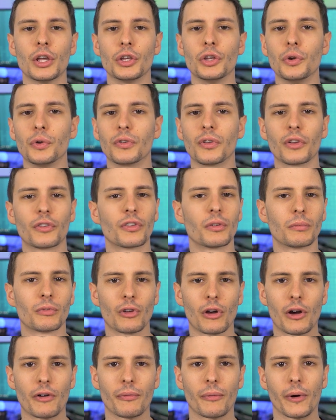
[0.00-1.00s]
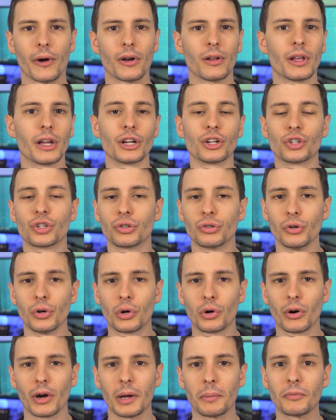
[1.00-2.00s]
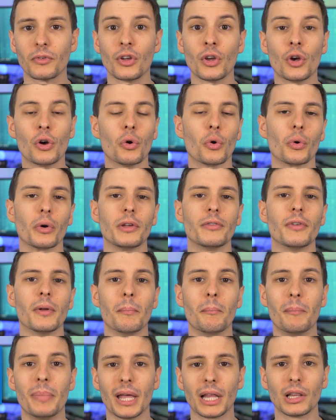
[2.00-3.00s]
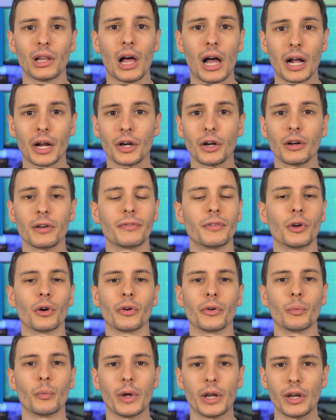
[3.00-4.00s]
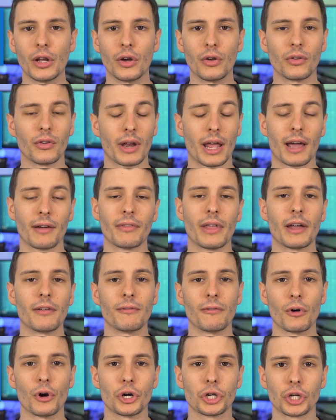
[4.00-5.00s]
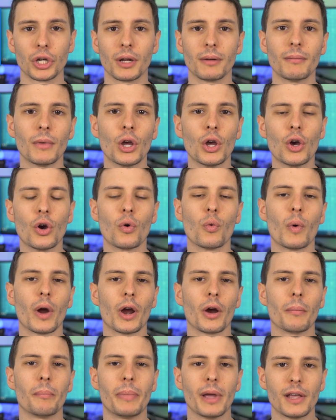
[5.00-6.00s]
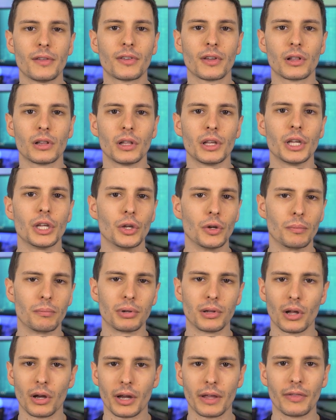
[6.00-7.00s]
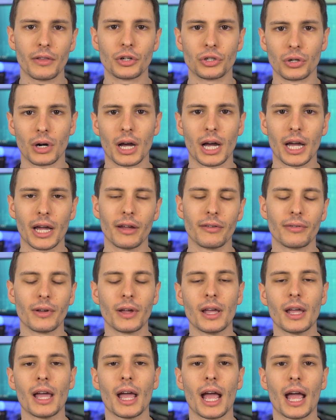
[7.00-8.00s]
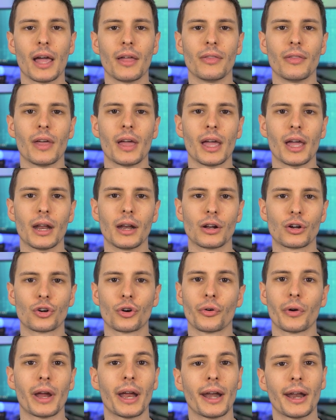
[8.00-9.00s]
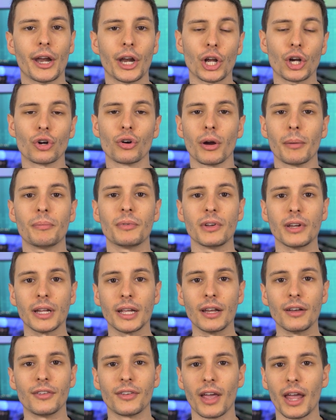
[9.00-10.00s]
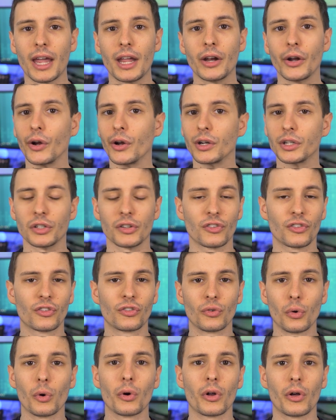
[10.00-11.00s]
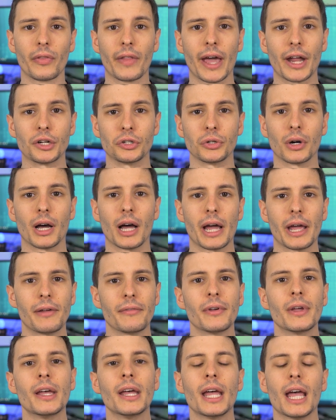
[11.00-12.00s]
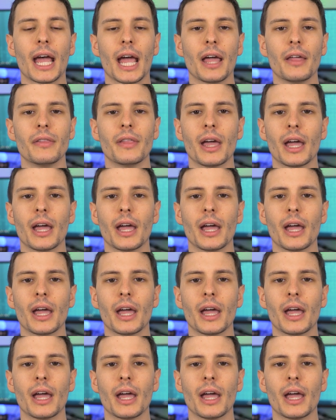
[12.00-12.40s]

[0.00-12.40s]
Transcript: using some software like TrueCrypt or even BitLocker if you're on Windows and have that version, where basically you plug in the drive and then create an encrypted container just stored on that drive. And